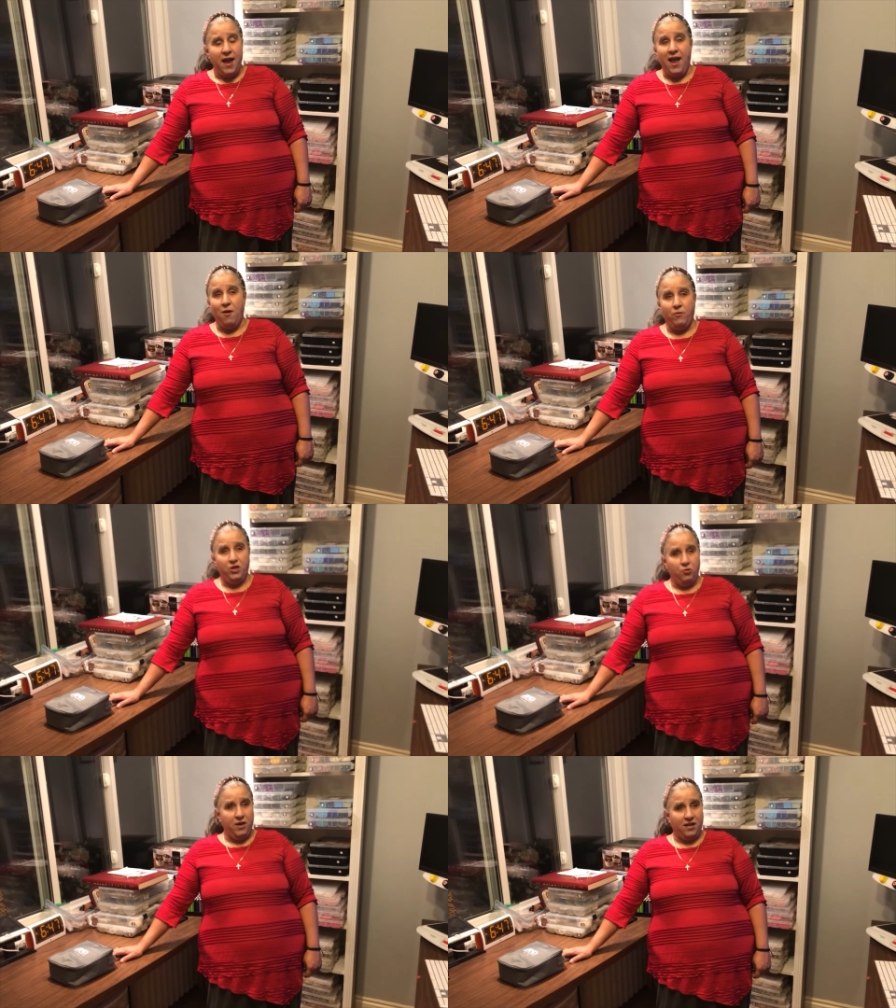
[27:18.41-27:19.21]
and we
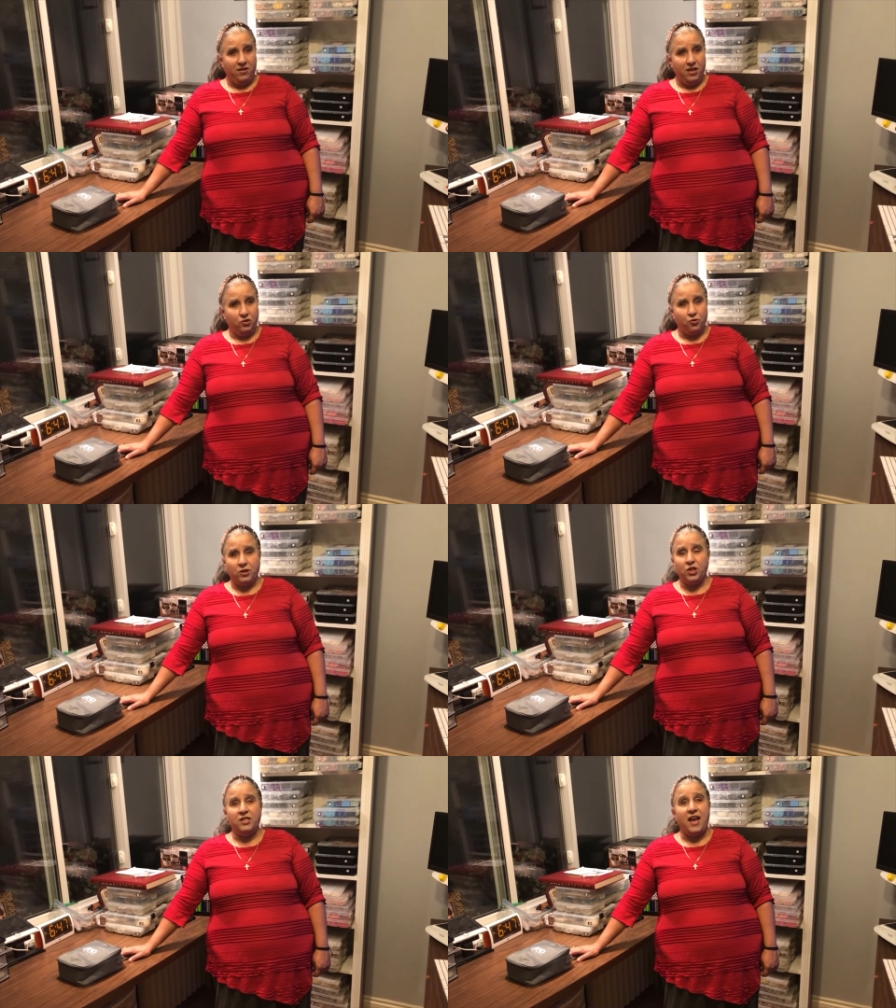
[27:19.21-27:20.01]
do get the
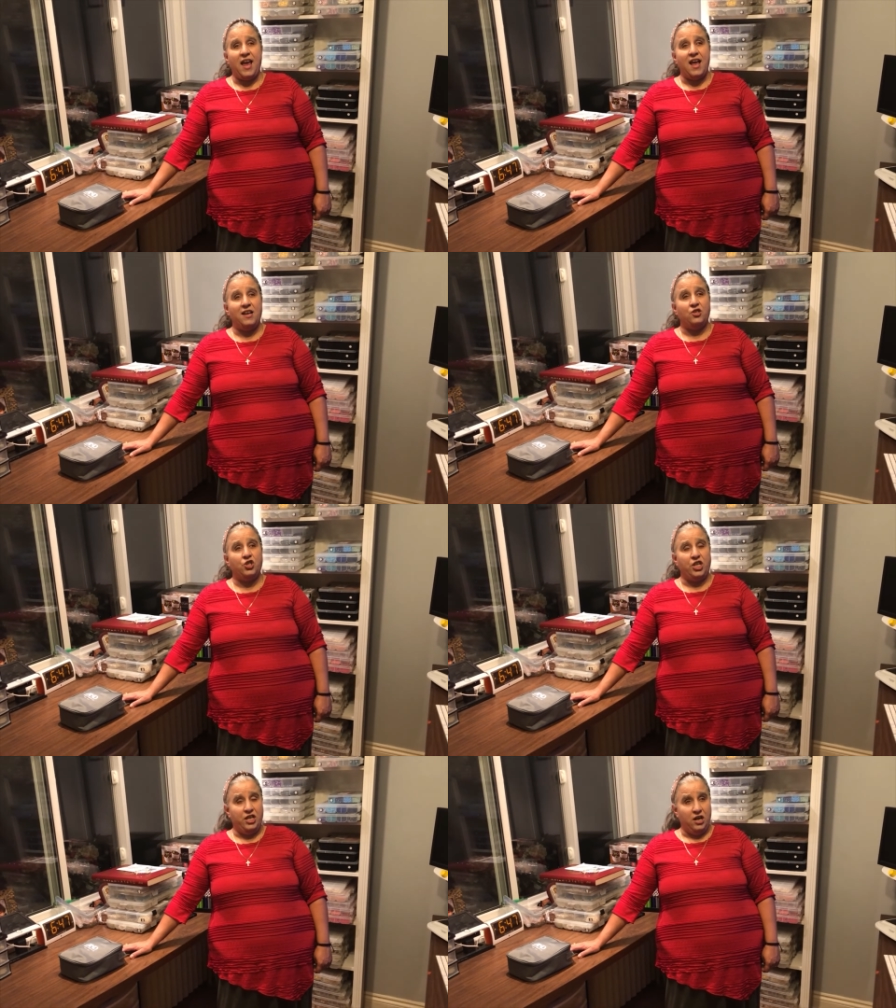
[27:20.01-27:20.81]
instructions, and
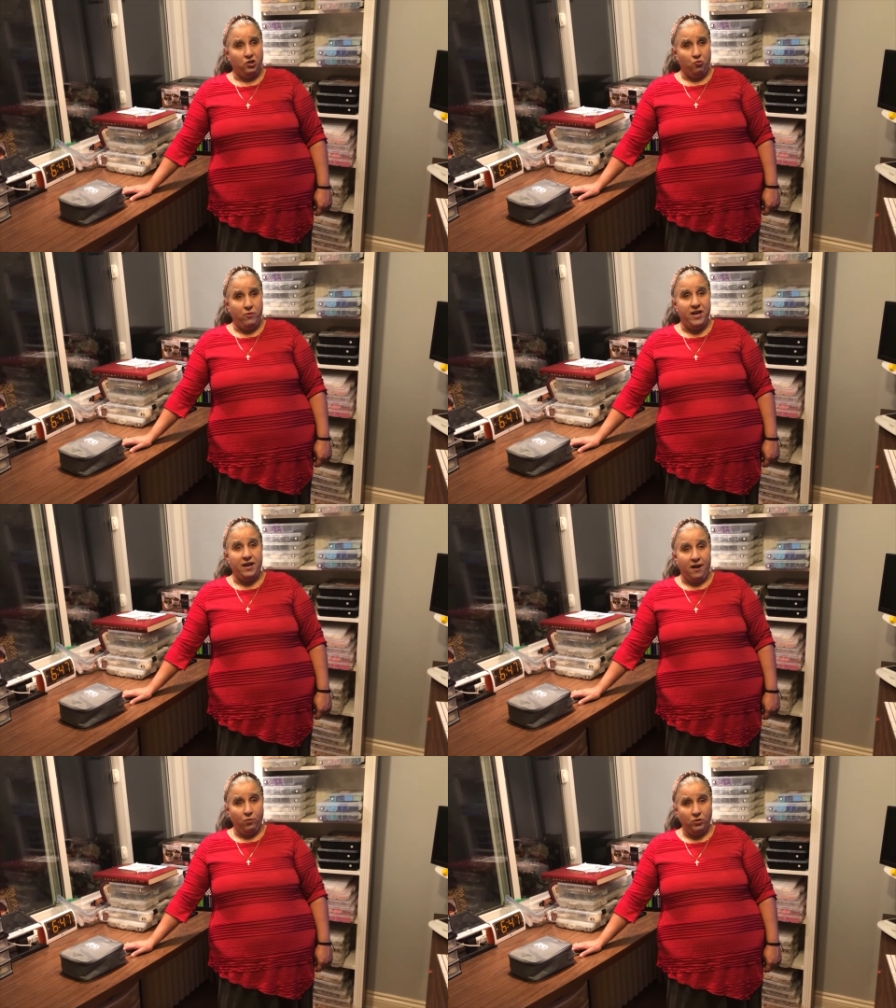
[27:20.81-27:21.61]
she does read
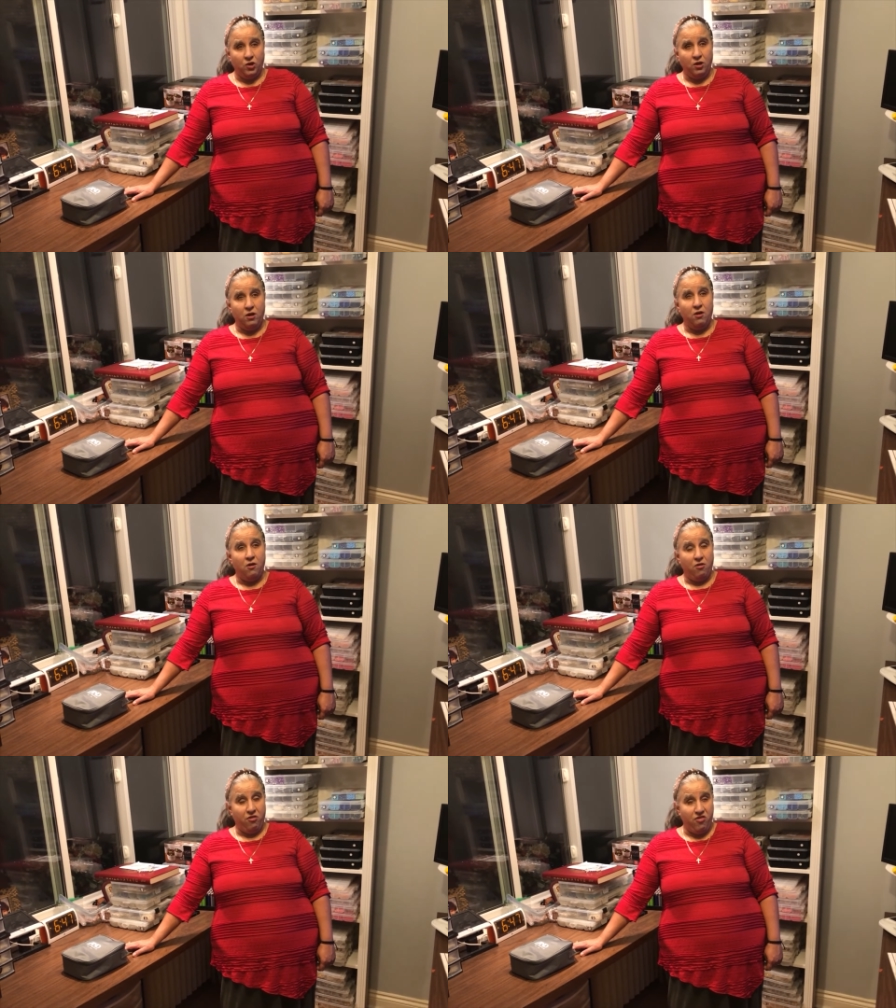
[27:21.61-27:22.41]
out
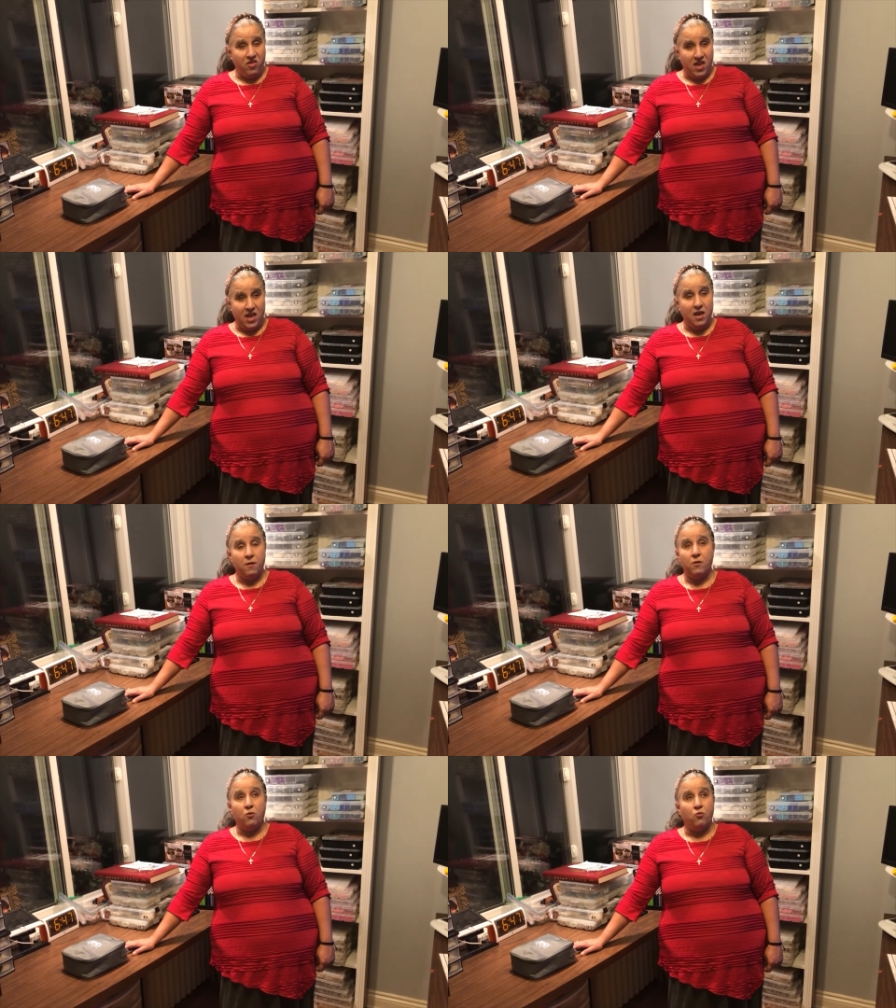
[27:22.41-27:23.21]
the
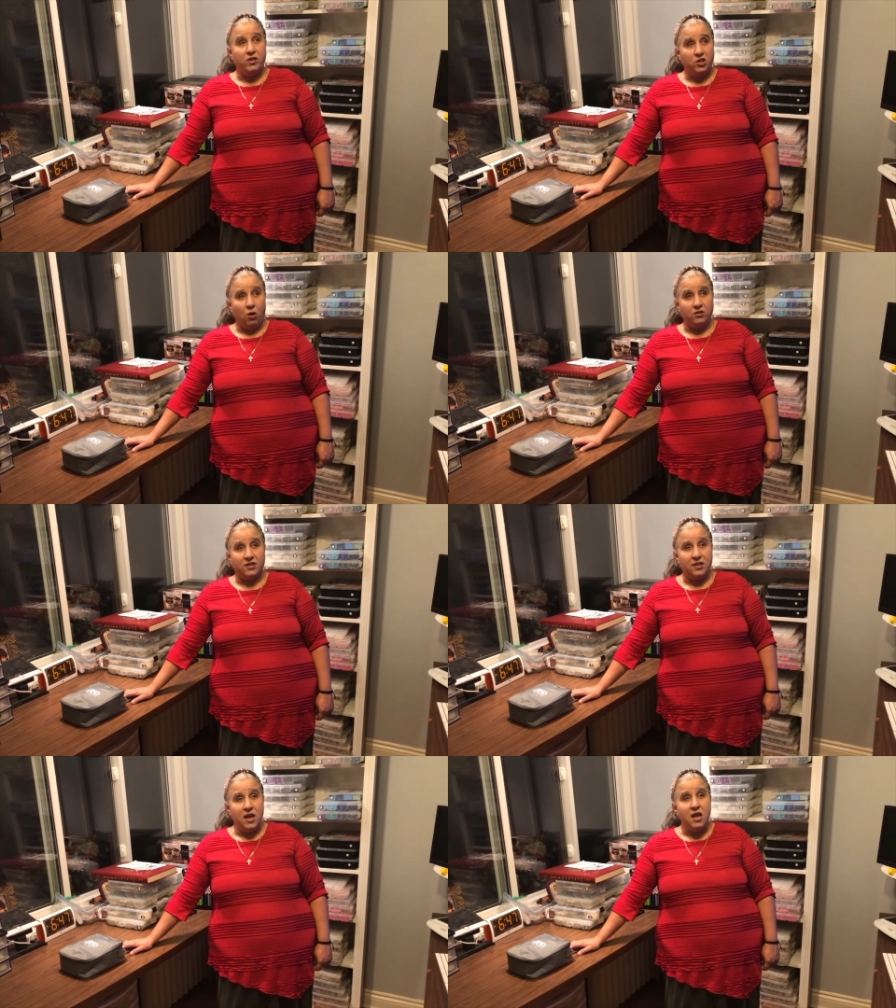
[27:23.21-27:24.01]
results.